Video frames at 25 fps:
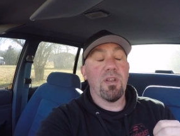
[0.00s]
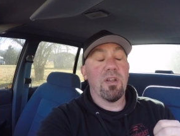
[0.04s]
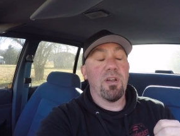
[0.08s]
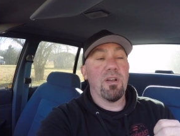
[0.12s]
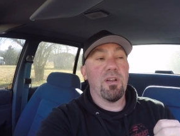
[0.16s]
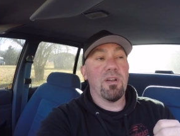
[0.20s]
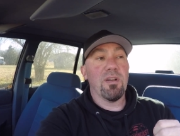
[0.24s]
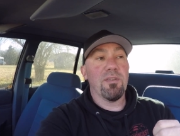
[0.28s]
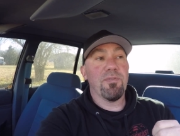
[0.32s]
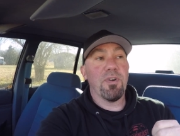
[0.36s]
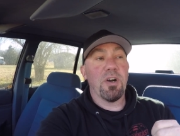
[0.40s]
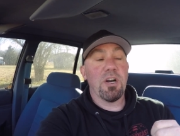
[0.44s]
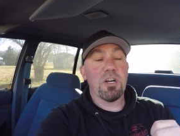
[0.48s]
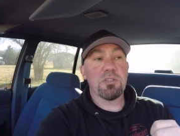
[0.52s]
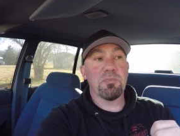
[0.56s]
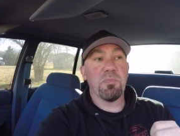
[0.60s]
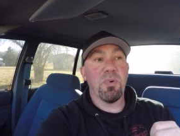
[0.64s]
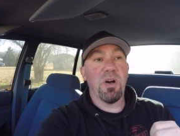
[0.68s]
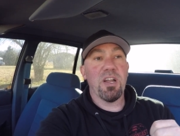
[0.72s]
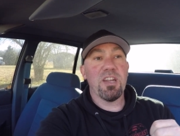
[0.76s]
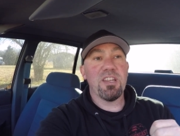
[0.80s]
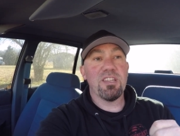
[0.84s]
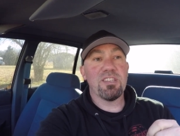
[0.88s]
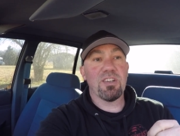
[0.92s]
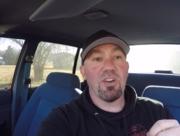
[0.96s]
Fox
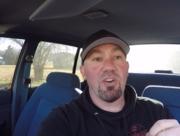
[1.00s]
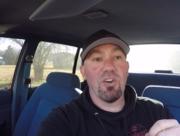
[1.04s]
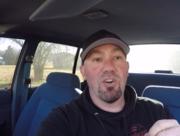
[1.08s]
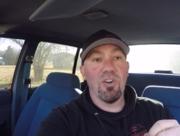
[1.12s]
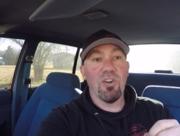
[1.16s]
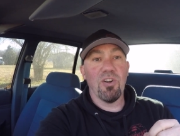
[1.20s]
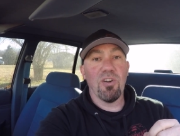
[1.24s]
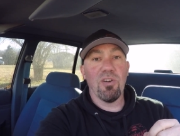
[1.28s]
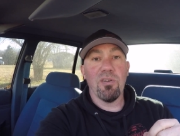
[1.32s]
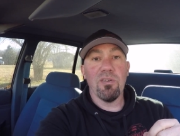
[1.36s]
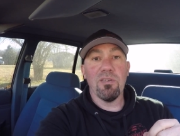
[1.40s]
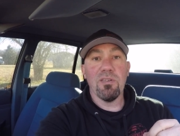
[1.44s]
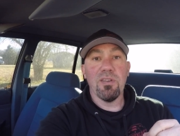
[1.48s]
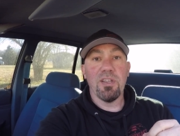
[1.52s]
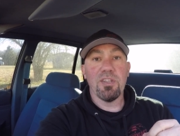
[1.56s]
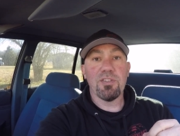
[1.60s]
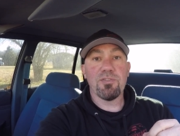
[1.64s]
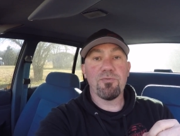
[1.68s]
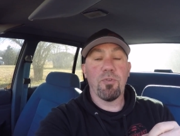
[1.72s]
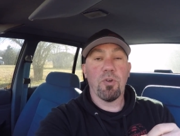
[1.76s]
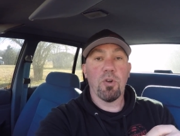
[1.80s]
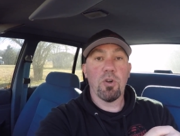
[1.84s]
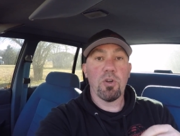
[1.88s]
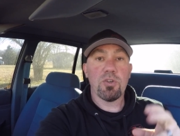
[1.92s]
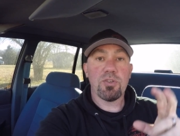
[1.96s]
bodies are as
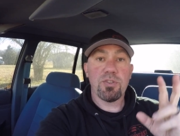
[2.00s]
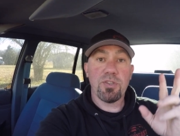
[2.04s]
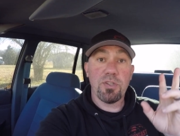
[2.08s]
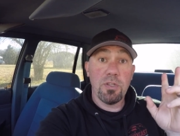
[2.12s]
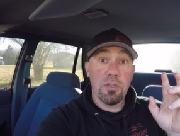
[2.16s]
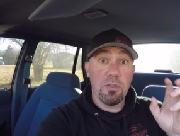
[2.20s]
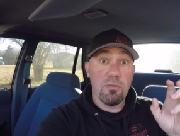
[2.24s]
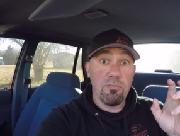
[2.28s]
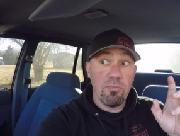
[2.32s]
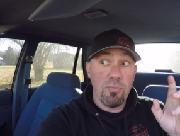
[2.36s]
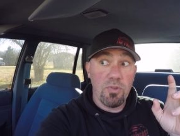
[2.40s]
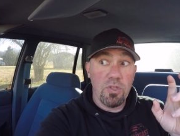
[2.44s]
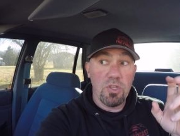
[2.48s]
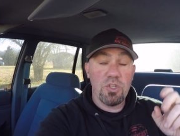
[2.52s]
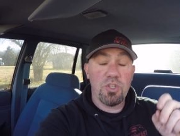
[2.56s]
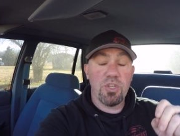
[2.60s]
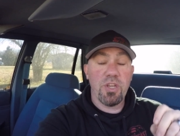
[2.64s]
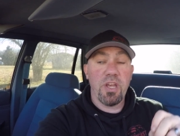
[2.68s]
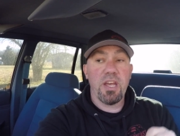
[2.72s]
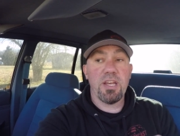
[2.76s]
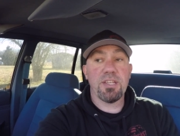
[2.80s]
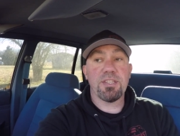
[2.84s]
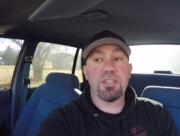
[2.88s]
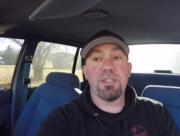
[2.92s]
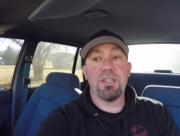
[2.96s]
far as the
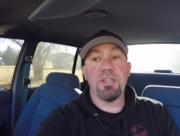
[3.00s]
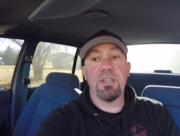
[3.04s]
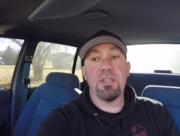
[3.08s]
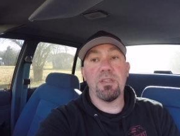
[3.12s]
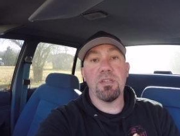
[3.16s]
chassis,